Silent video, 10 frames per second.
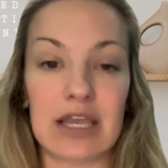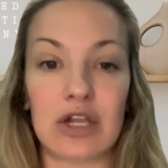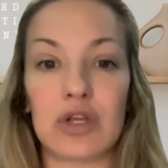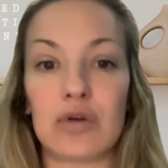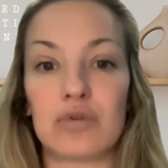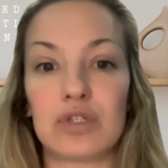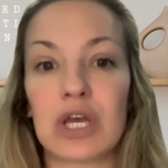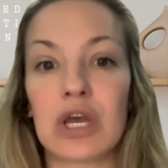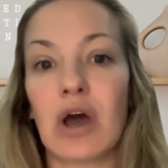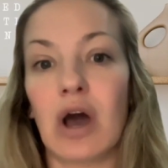they can
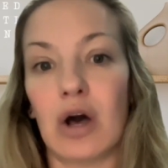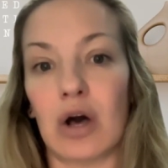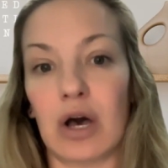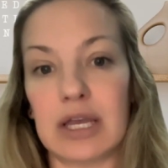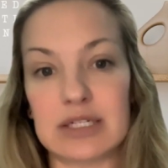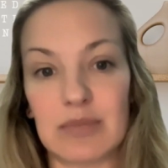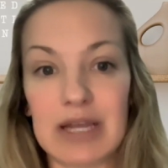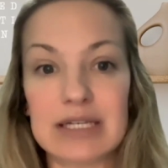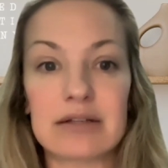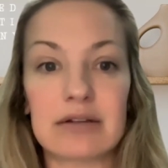use
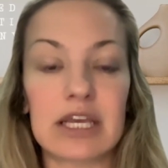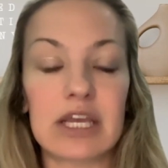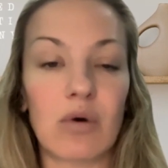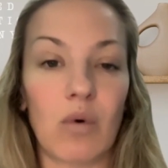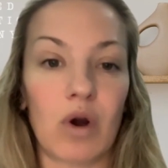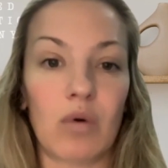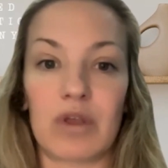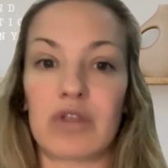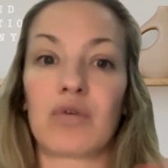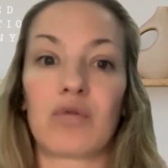independently or
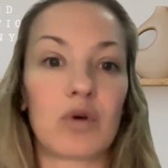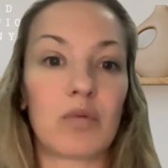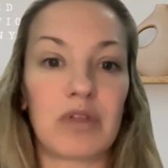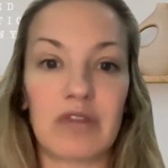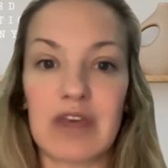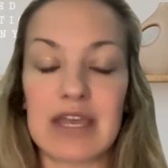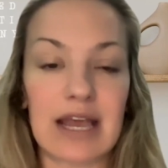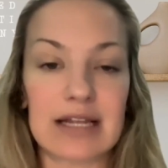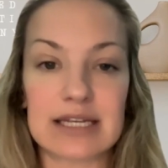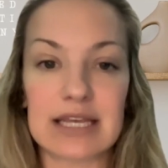with a group that they
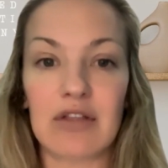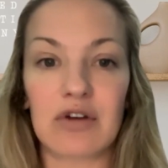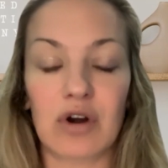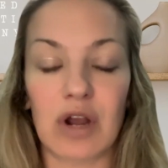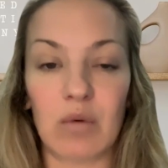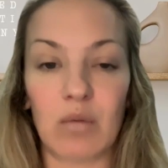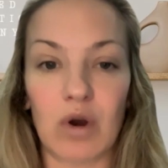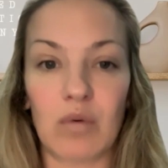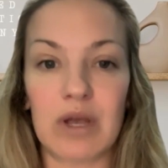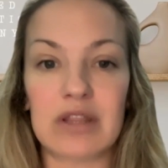get together and
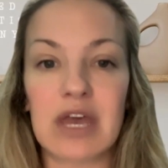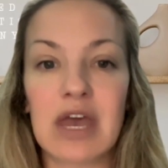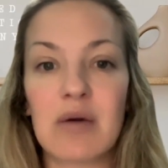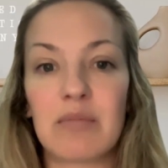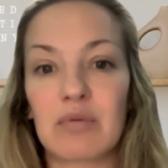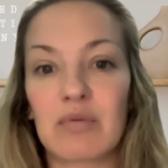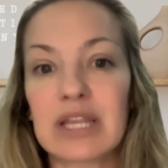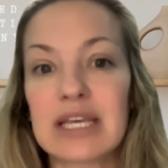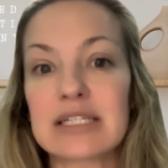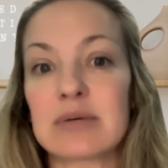work with. But
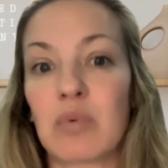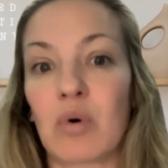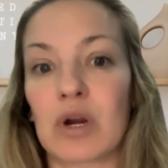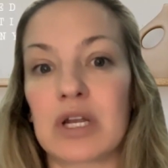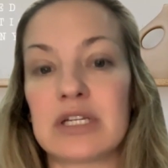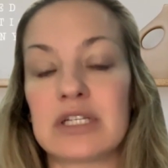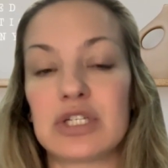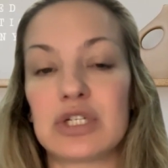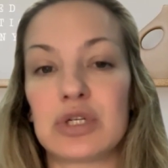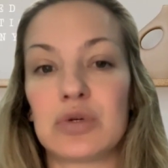really, it's
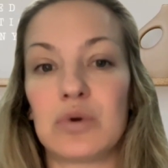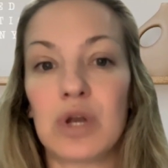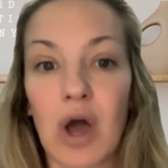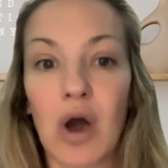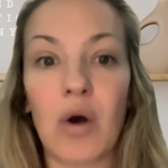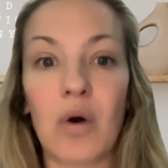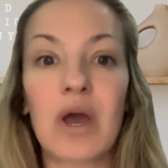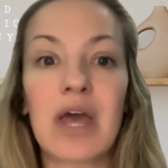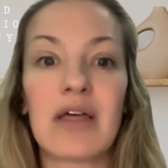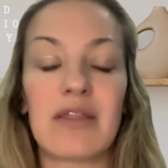important to
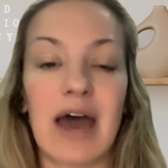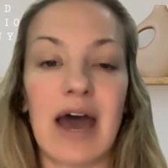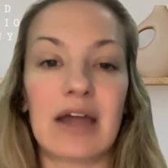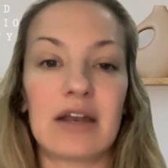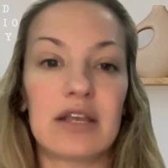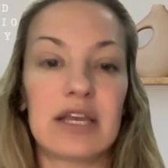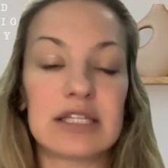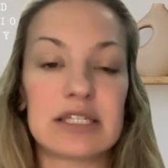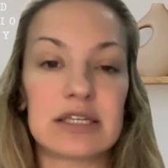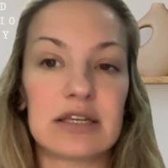know that
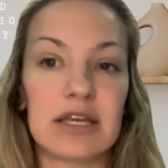it's